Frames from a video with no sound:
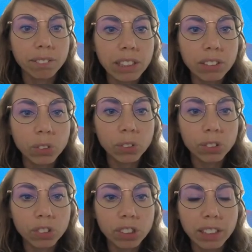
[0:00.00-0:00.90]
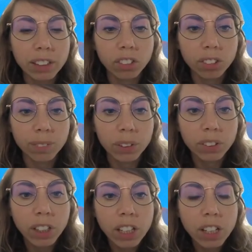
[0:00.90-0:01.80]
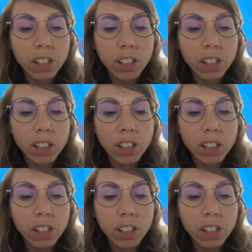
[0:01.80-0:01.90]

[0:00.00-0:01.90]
methodology enhancement.